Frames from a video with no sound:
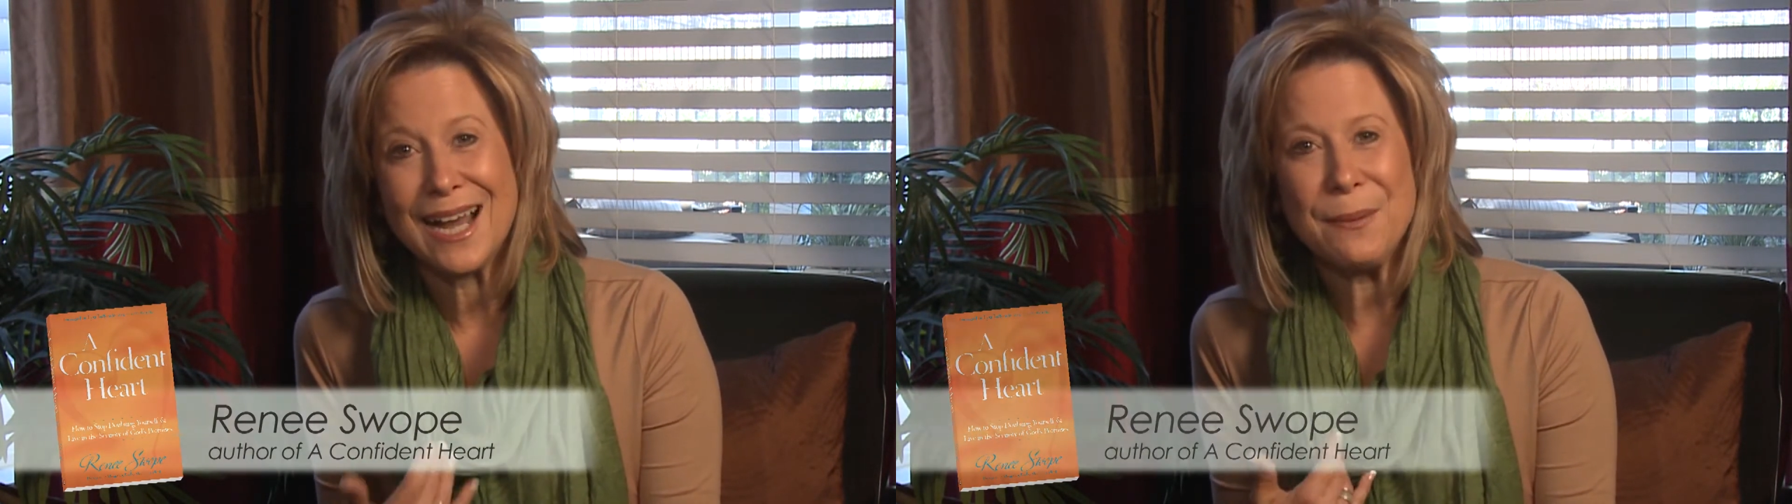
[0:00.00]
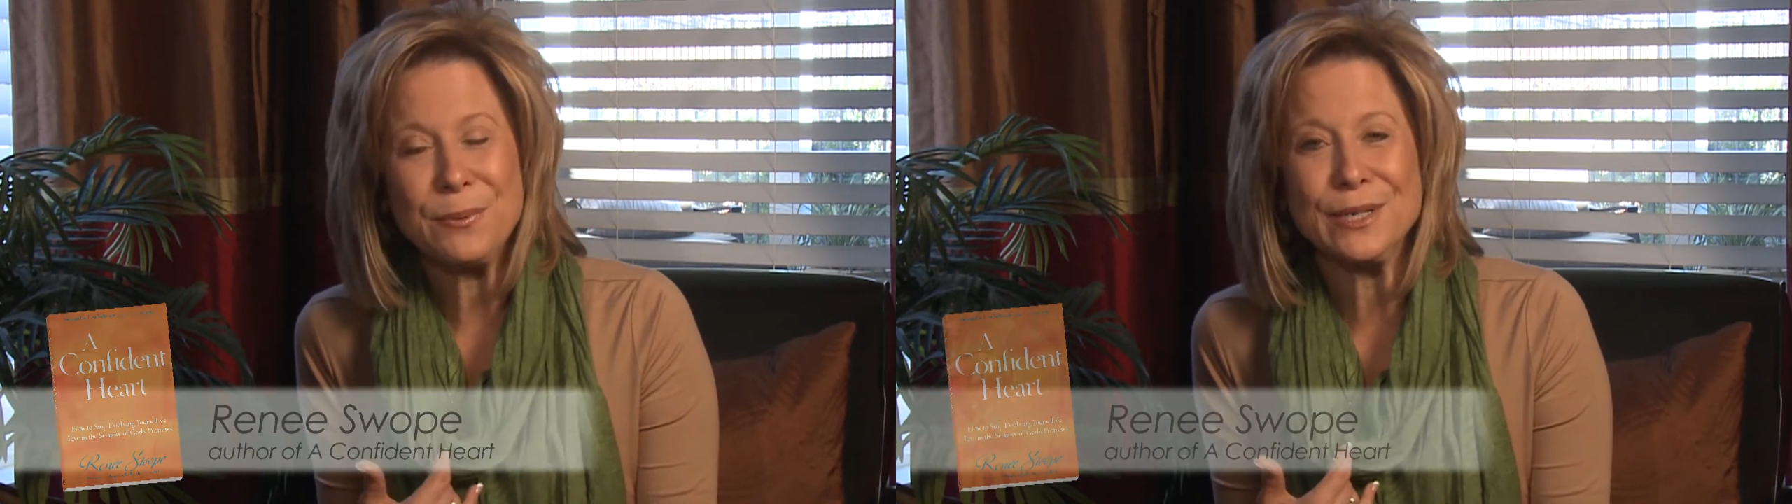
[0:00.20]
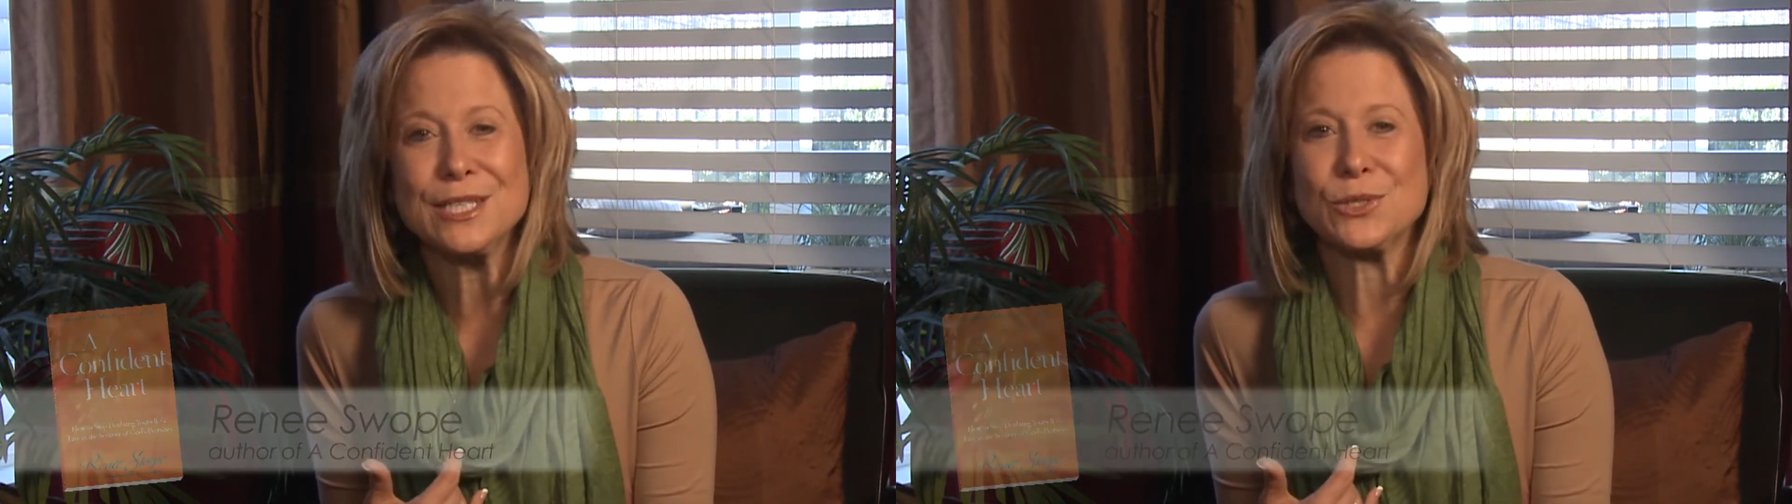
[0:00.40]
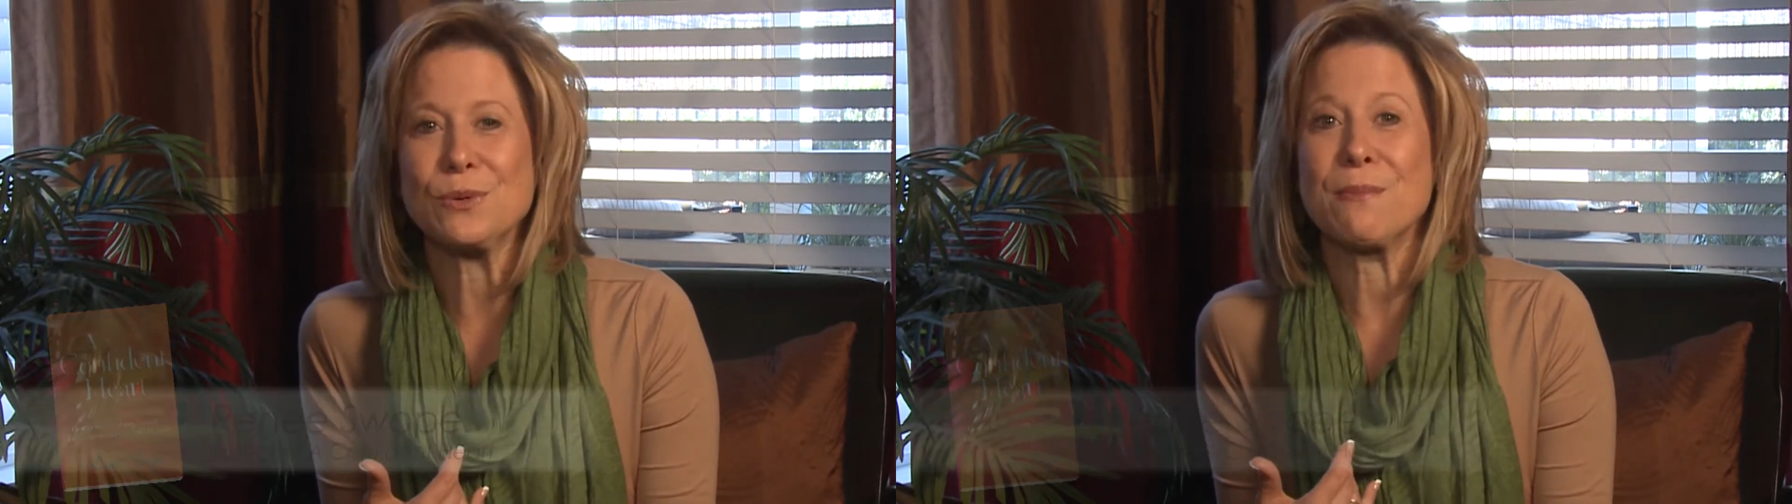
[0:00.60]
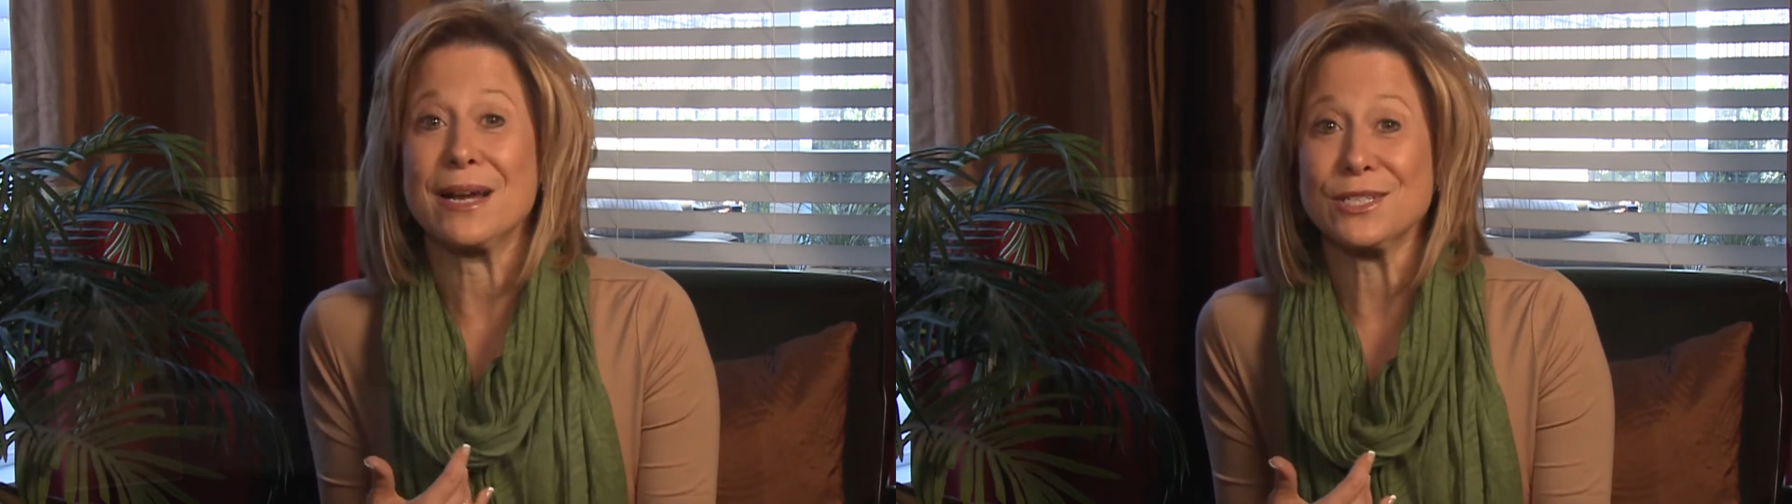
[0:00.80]
I'm pretty
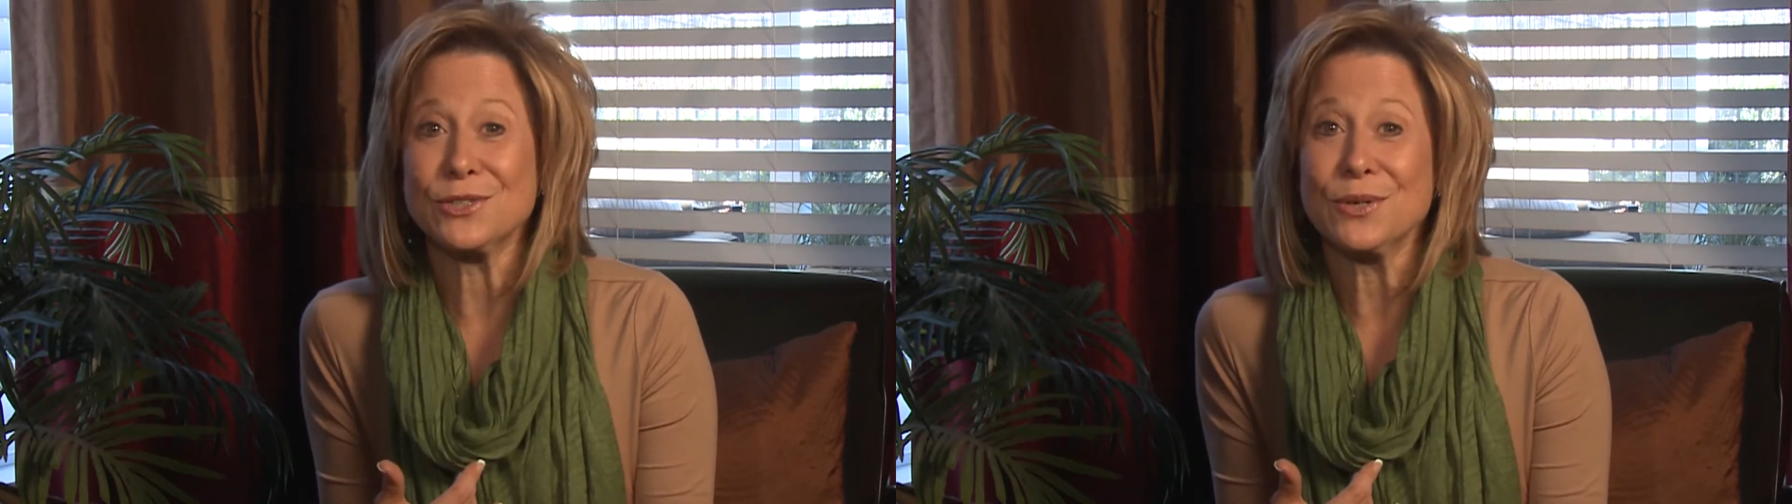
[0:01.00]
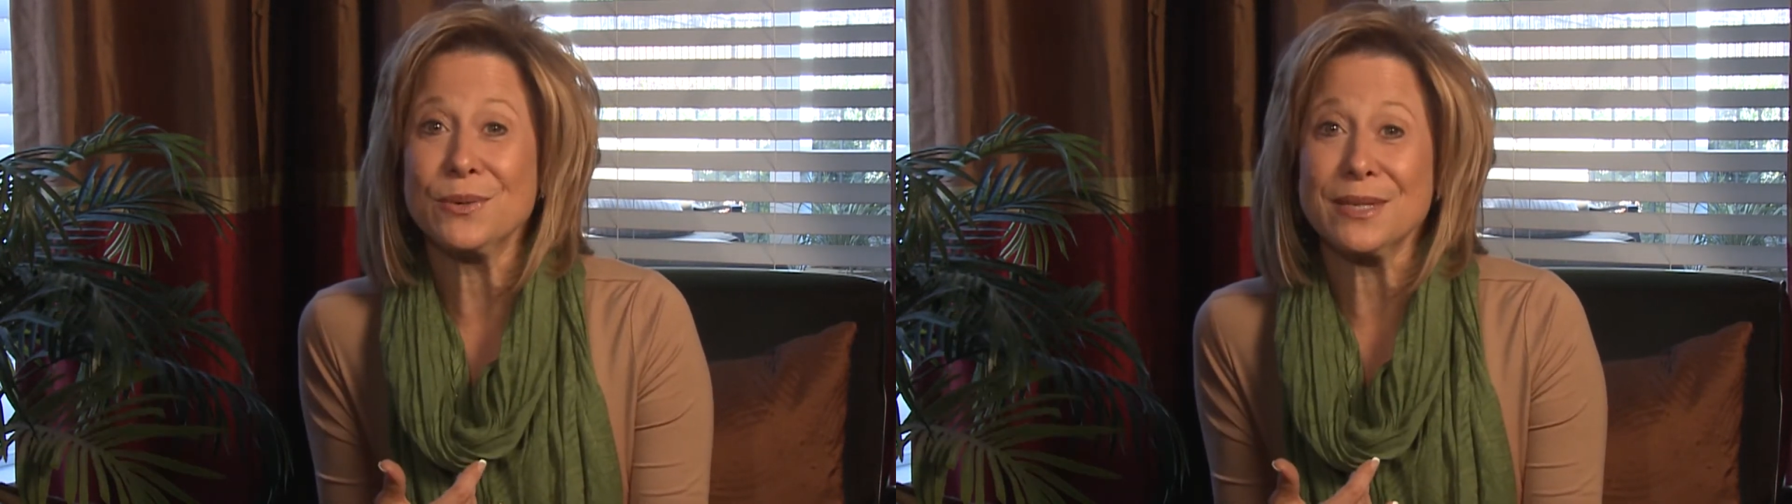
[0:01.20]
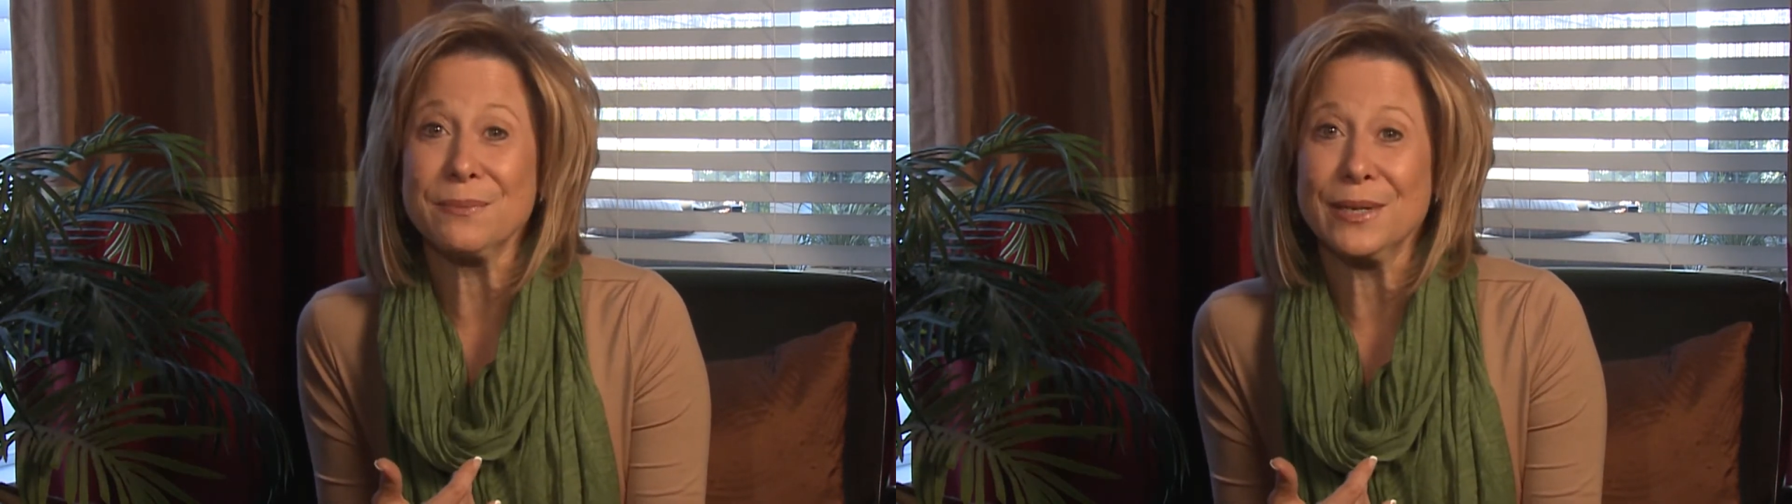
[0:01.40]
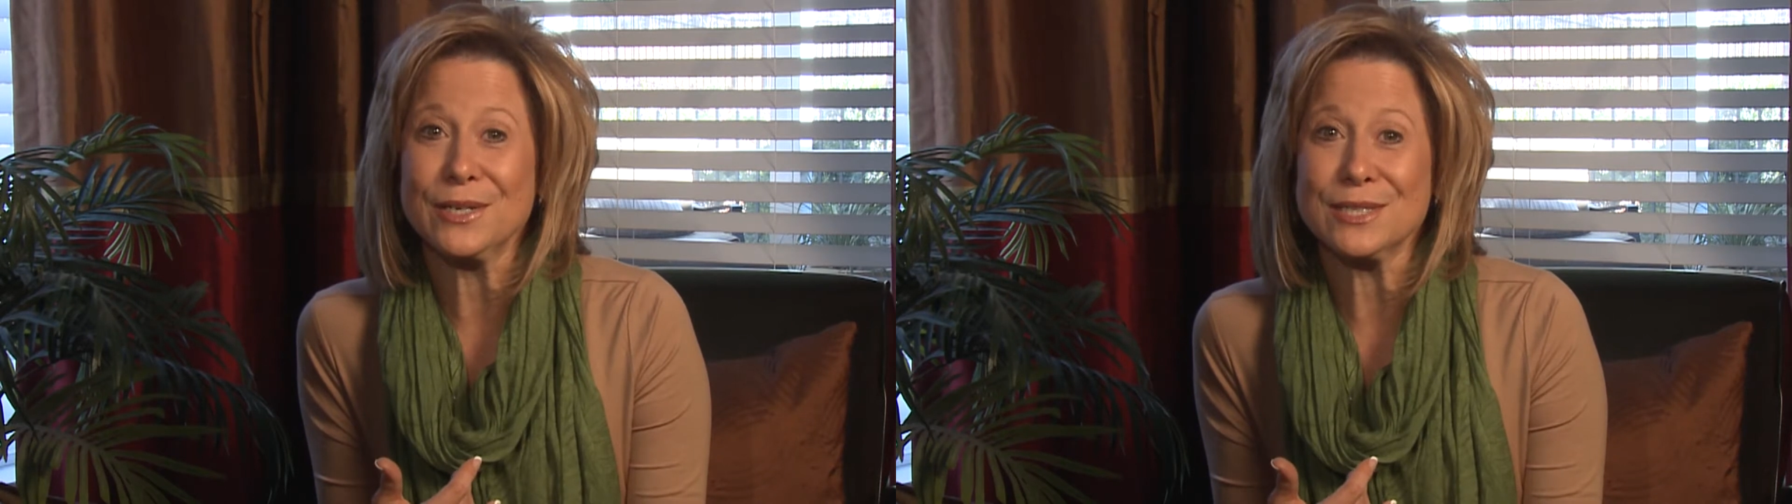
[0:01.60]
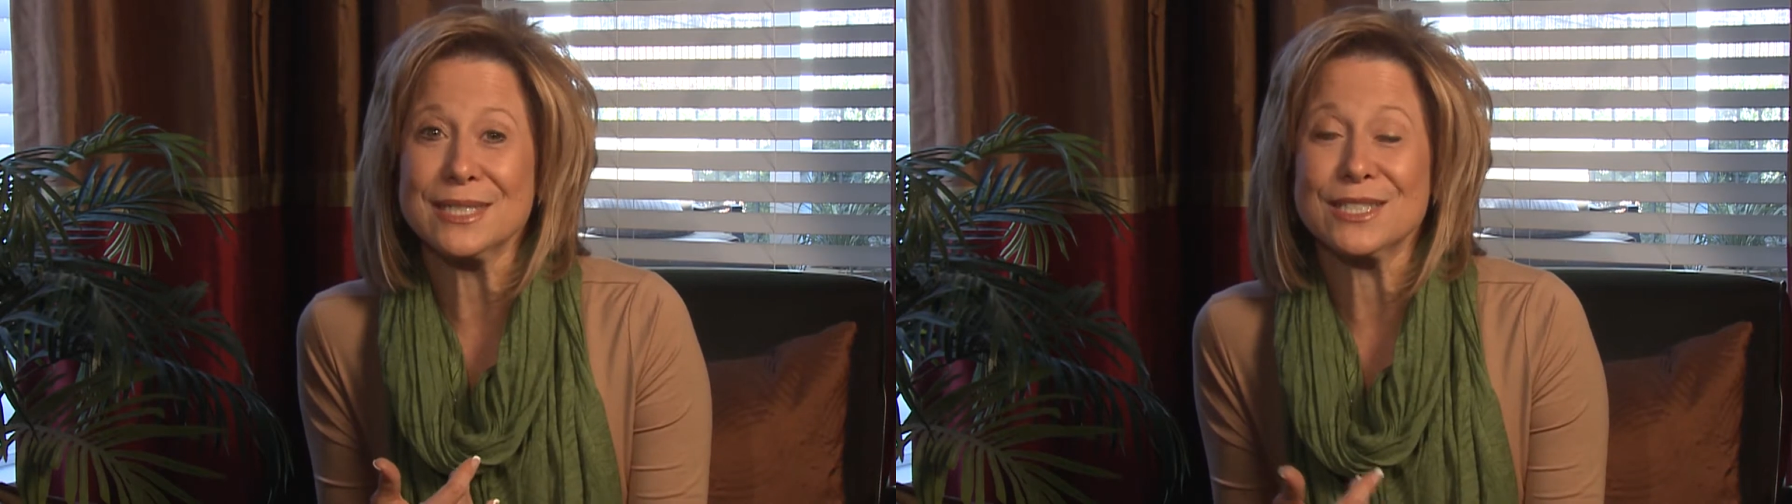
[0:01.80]
sure my struggle with
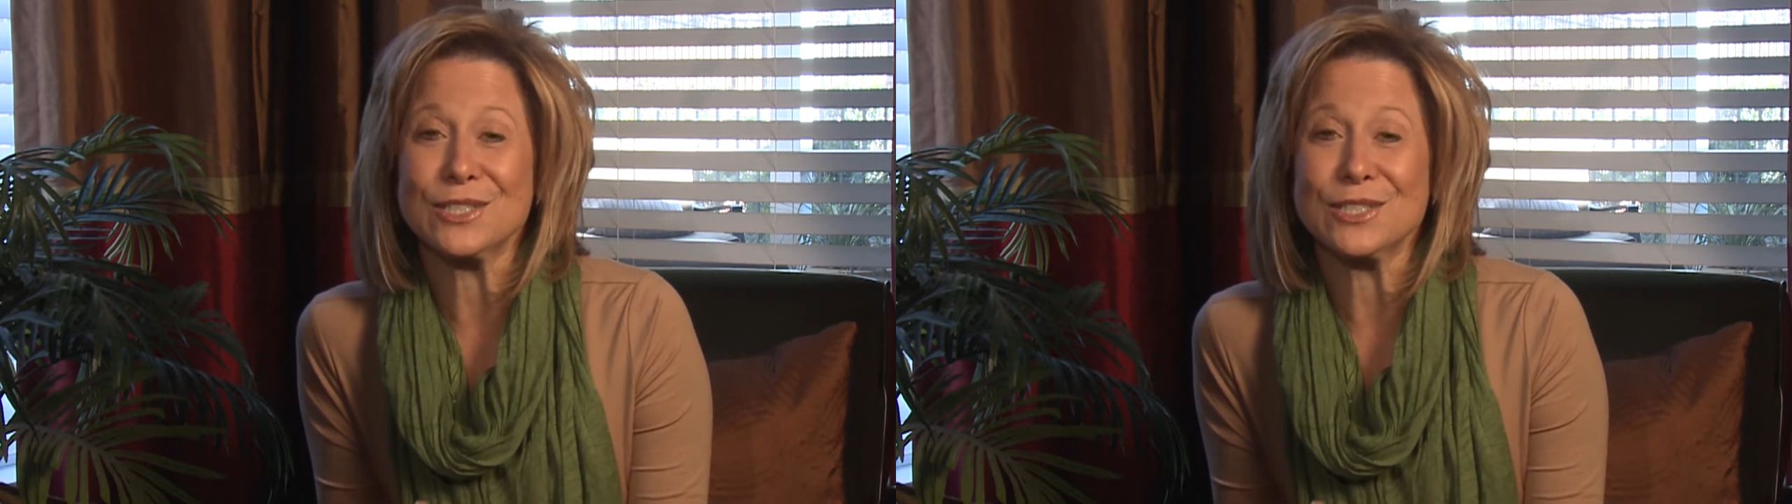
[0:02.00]
comparison